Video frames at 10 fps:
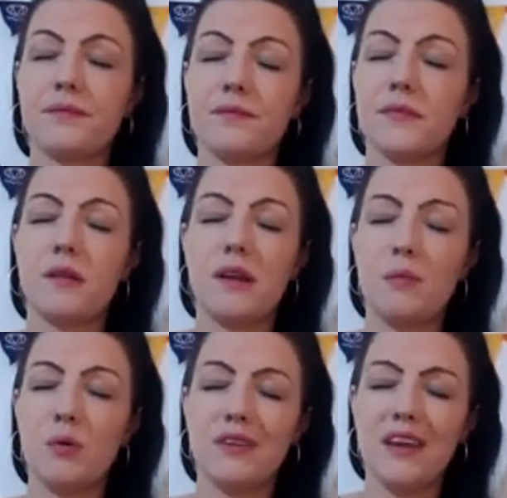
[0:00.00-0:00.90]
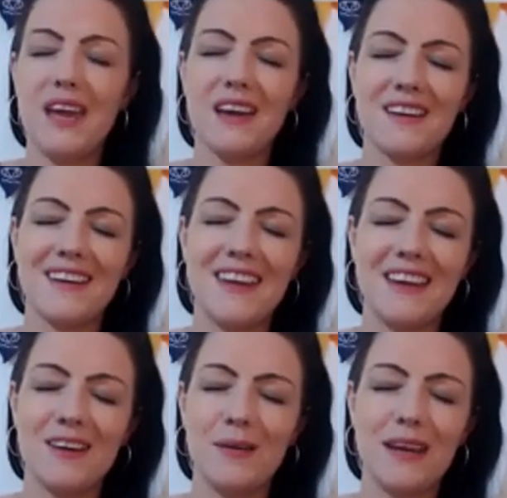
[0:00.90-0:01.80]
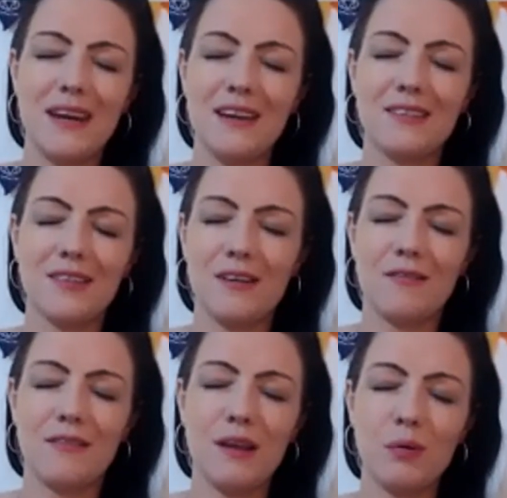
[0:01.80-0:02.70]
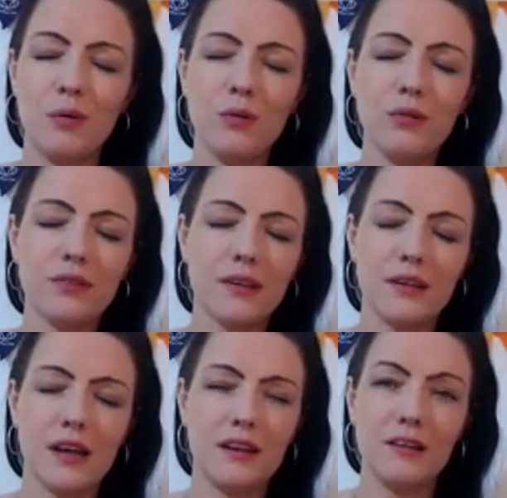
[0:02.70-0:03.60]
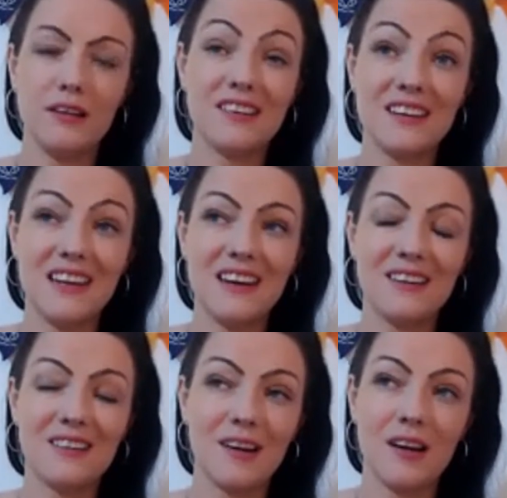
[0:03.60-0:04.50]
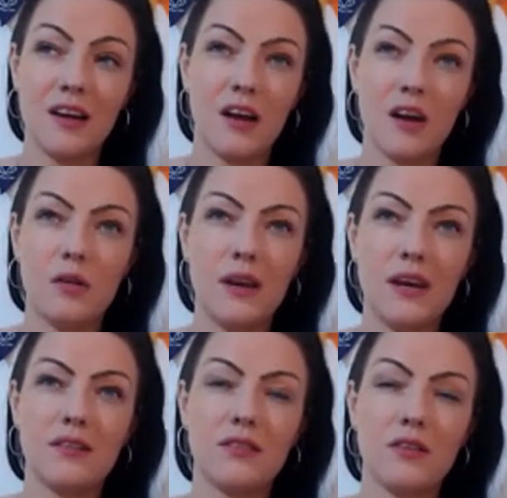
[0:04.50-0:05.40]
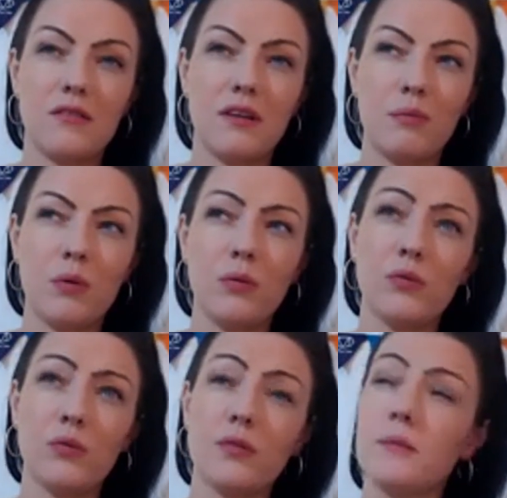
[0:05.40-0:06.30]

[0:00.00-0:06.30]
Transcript: The Rebel deck. Aquarius are rebels. I nearly said Aries there. Aquarius are rebels.